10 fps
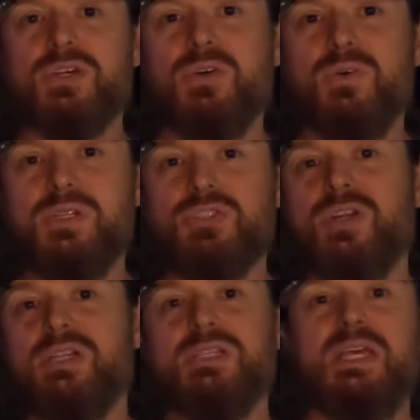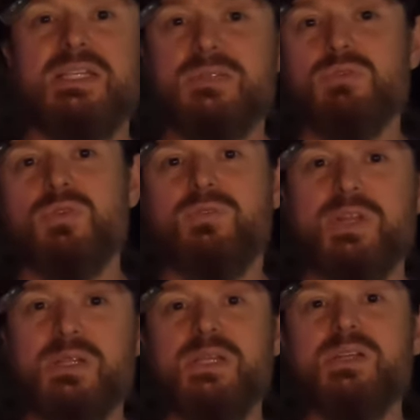ago and is trying to take some sort of
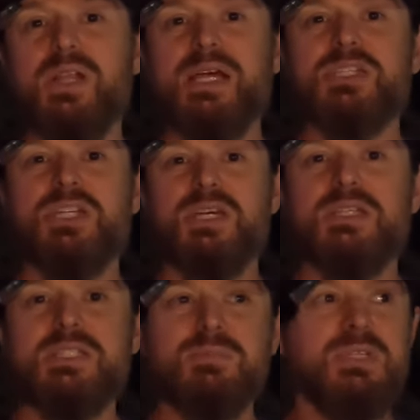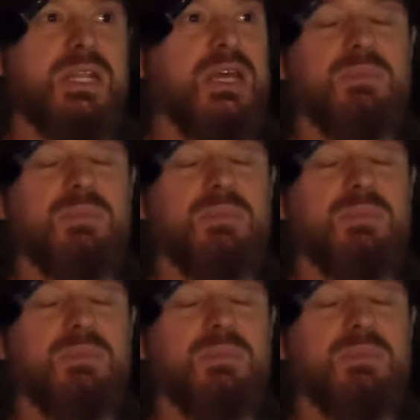like legal action against them today.